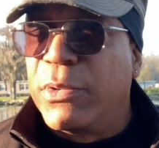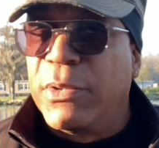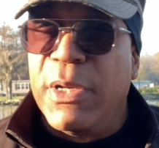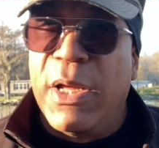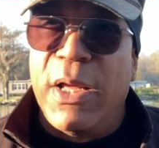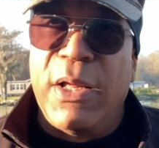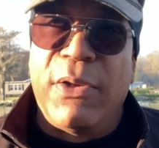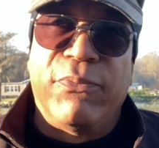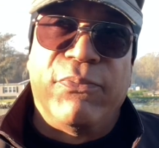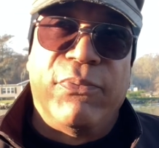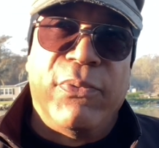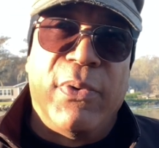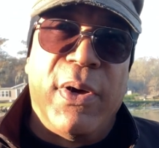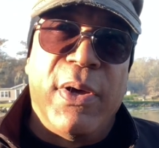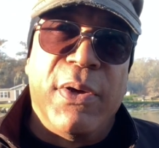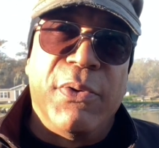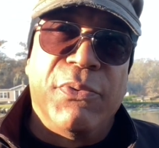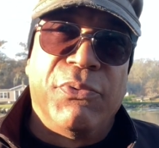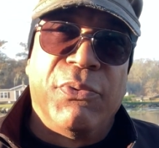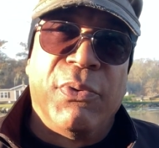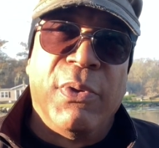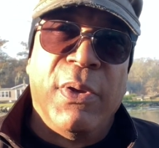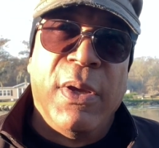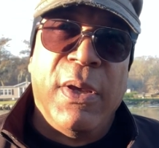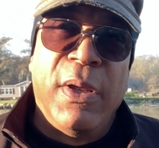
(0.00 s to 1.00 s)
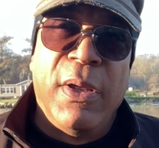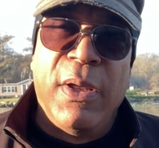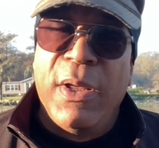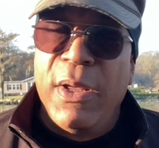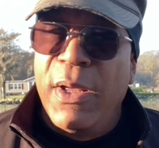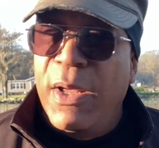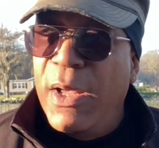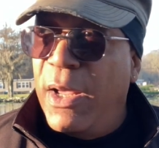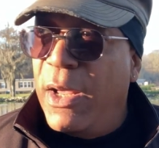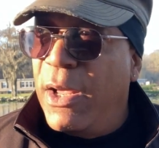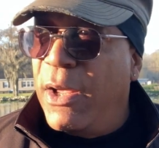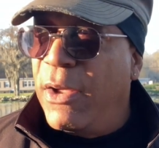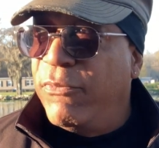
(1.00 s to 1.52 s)
out for us.
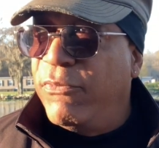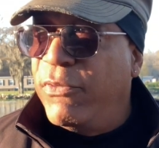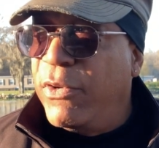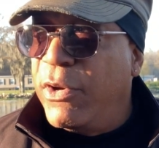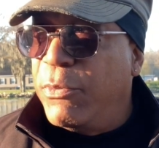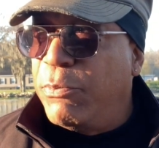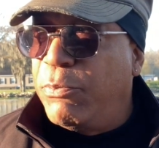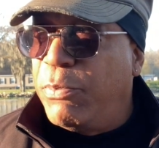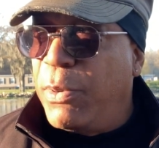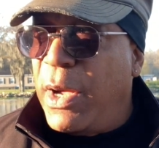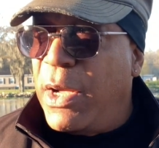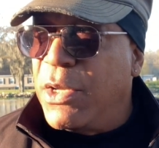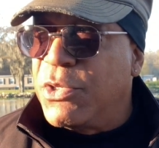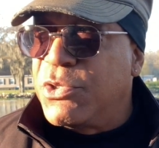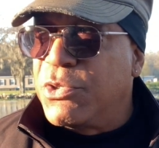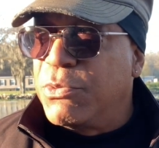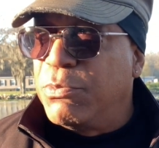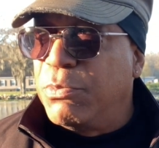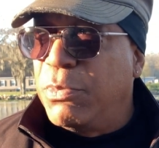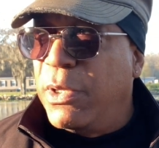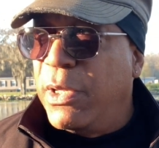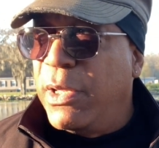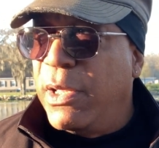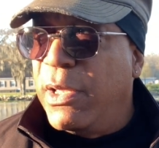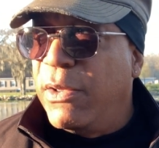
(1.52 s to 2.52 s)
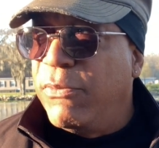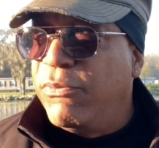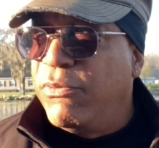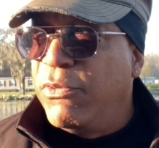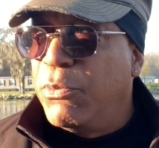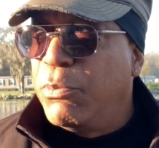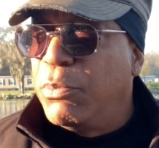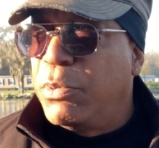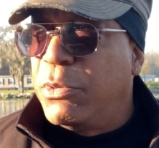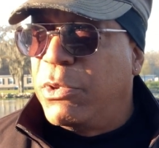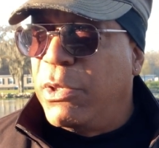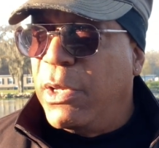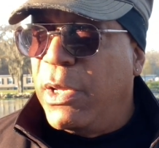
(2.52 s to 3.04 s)
Very possibly, if you
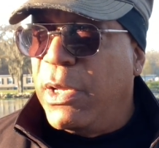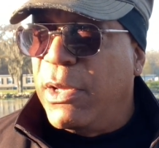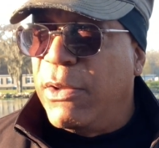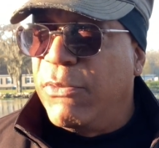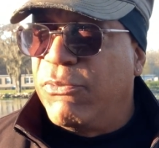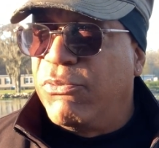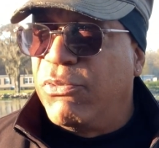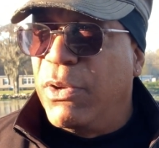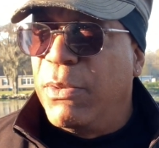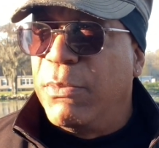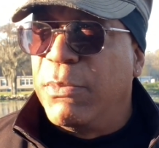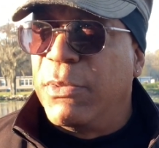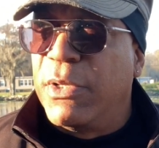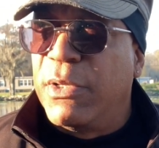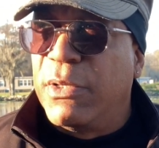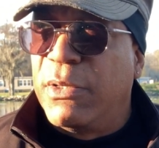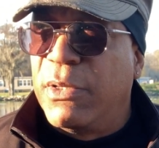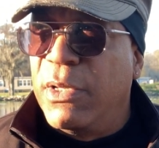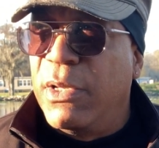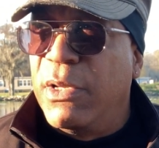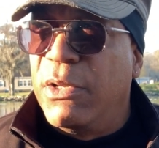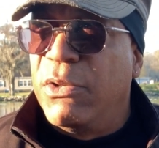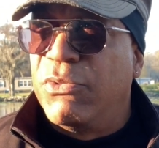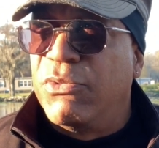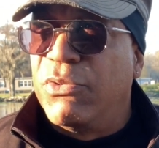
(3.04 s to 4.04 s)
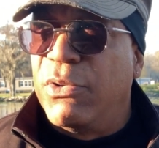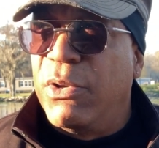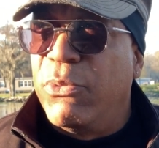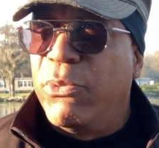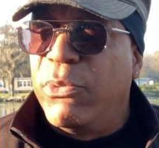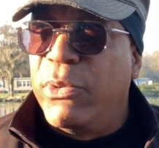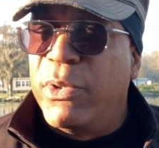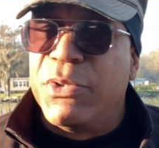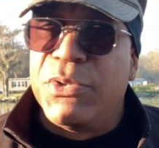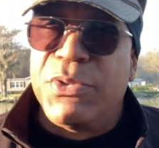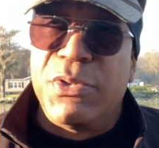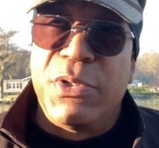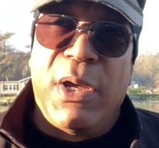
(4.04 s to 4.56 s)
partake of some of the things that
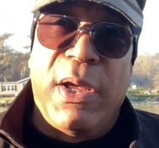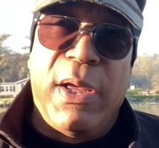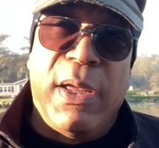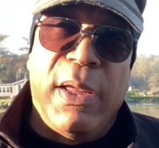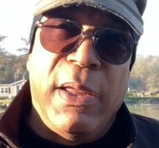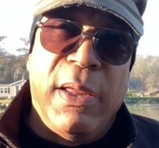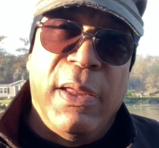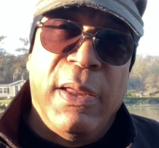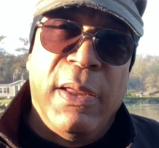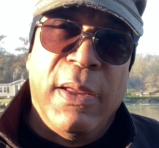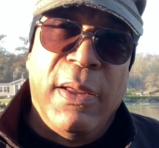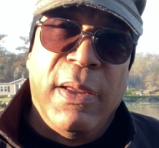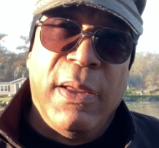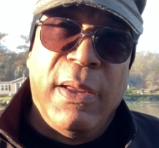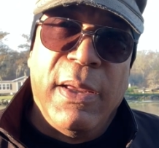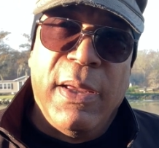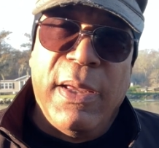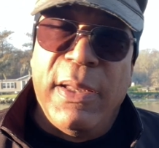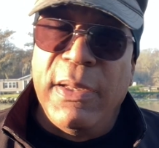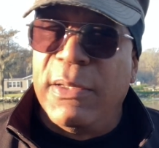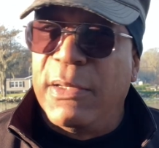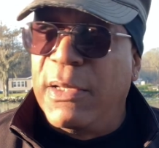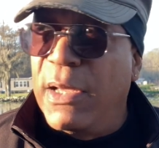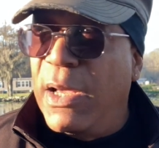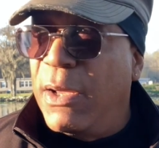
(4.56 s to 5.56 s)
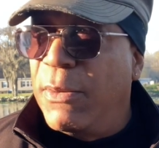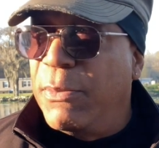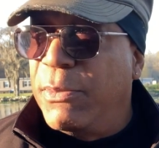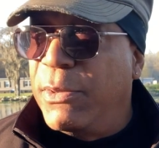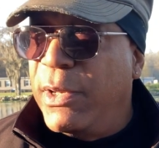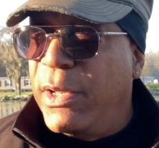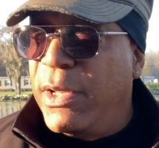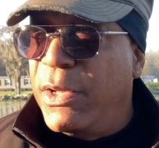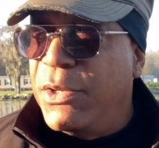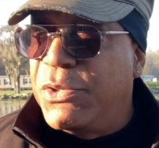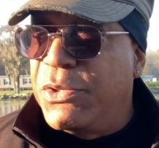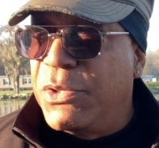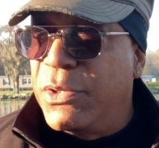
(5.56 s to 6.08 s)
we say in
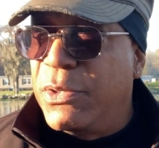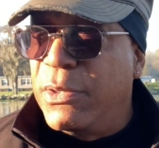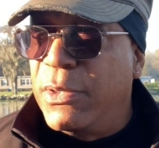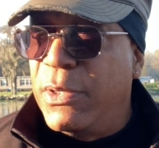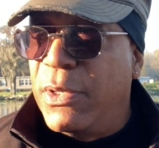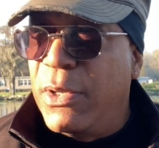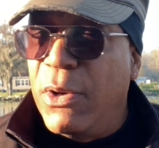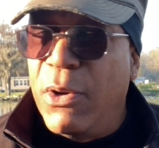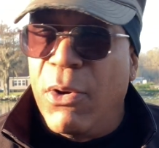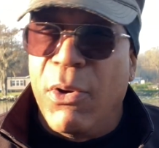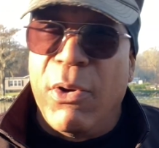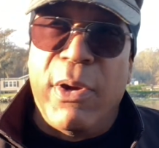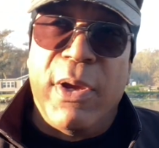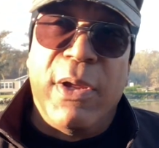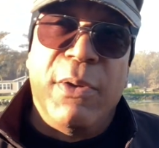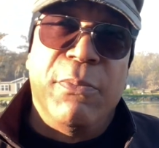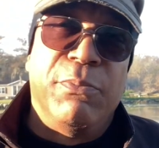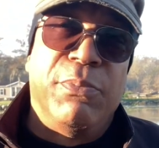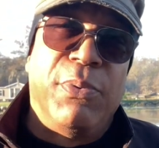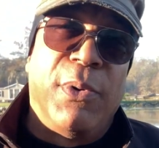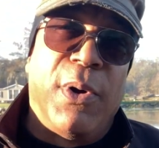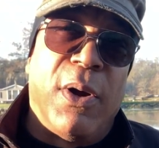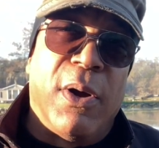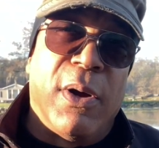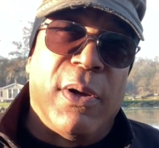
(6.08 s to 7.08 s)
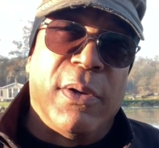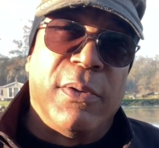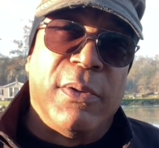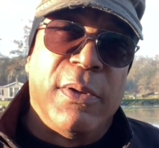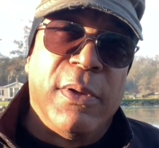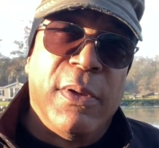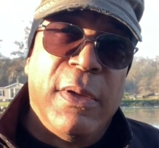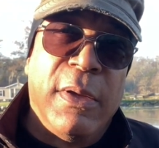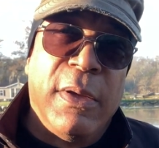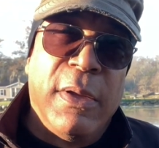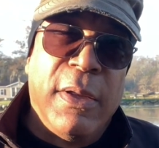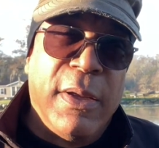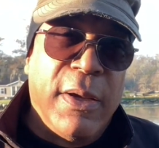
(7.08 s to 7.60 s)
combination or in part,
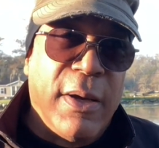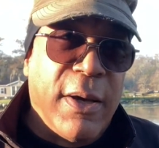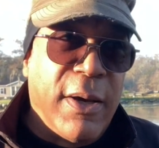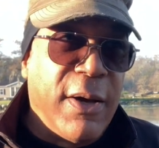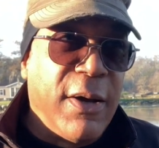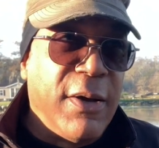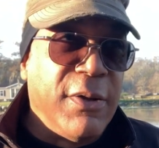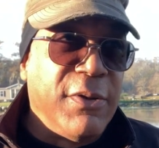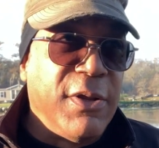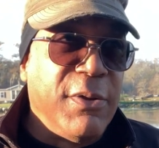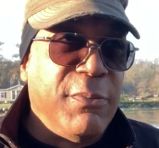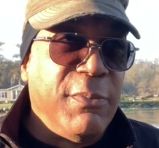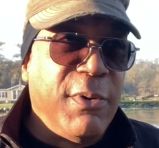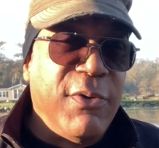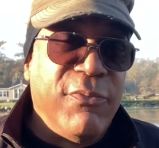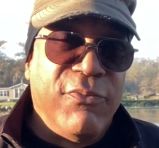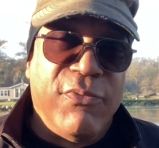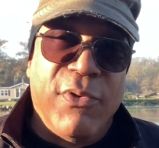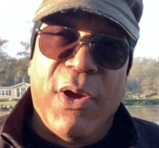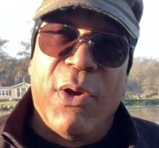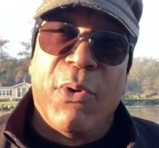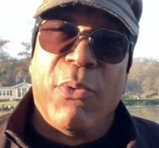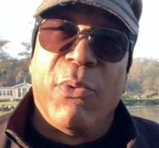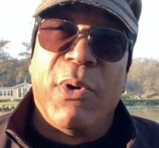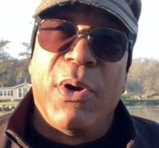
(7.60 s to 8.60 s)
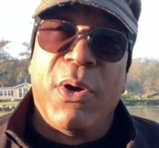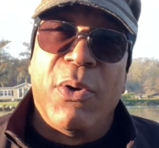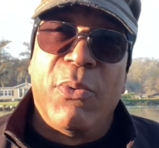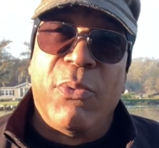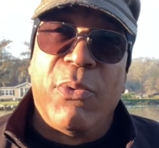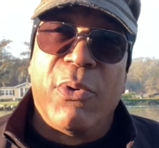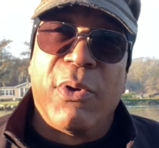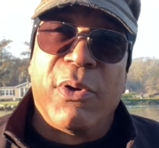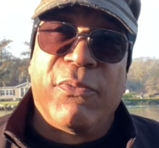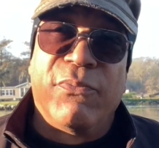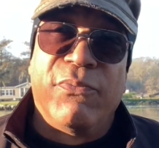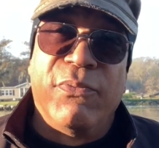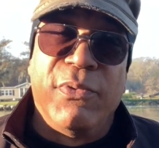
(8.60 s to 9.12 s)
they may very well
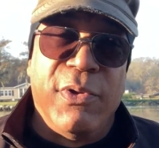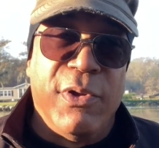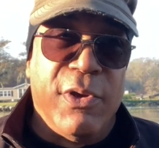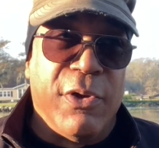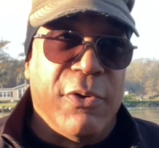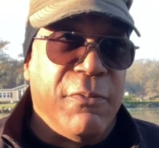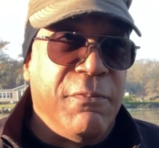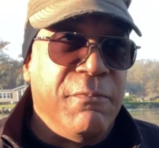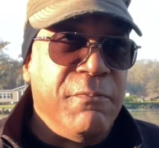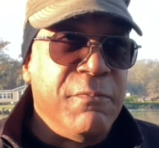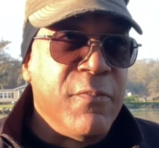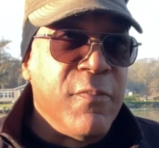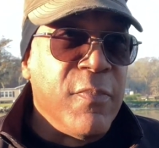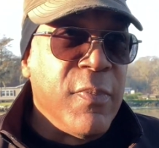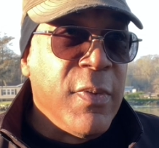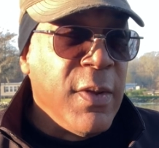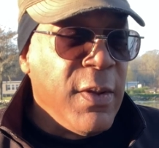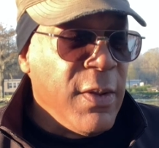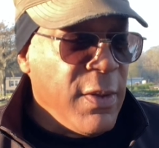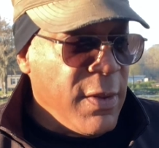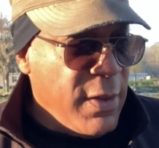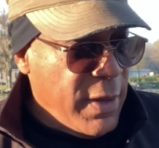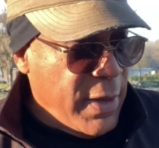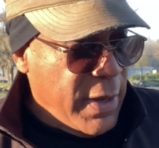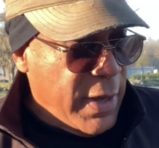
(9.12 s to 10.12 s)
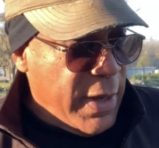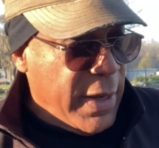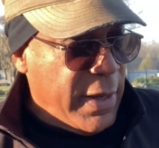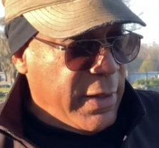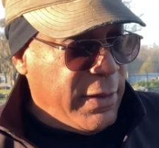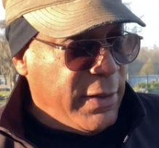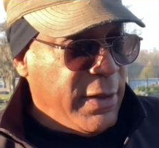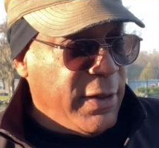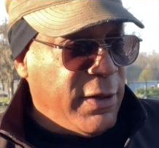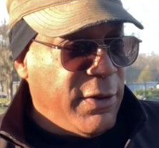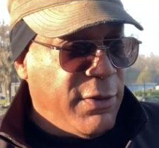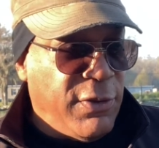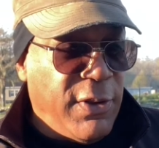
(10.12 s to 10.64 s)
work for you.
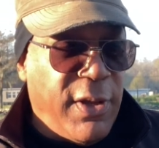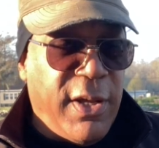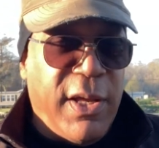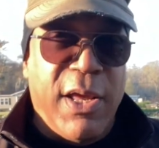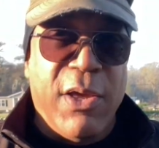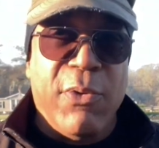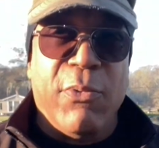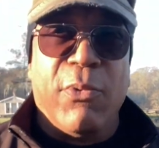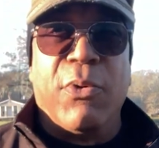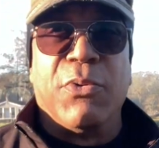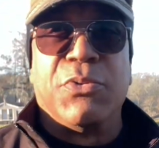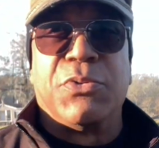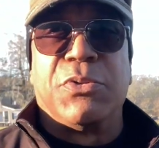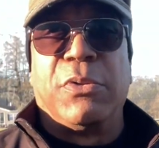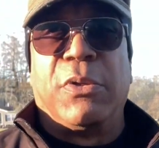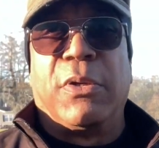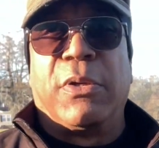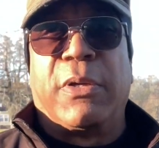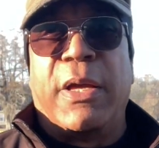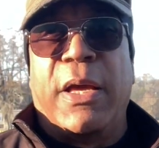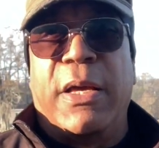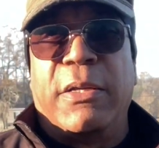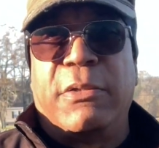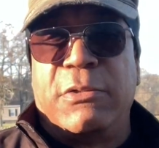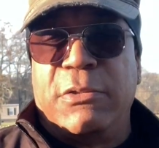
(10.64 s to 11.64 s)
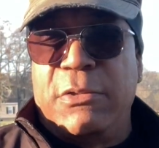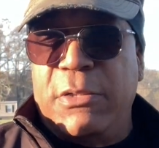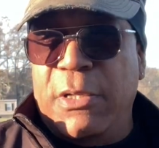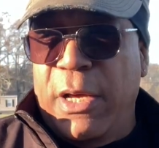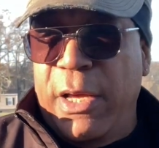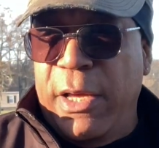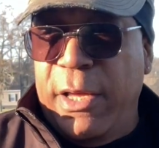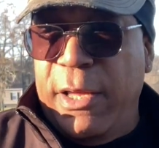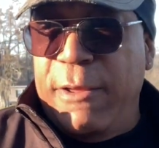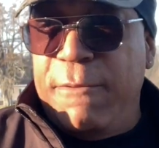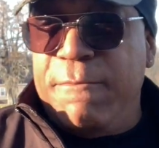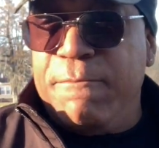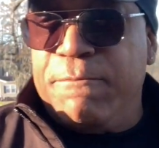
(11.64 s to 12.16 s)
And the thing he wants to look at
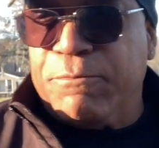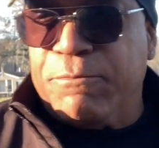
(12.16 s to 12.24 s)
today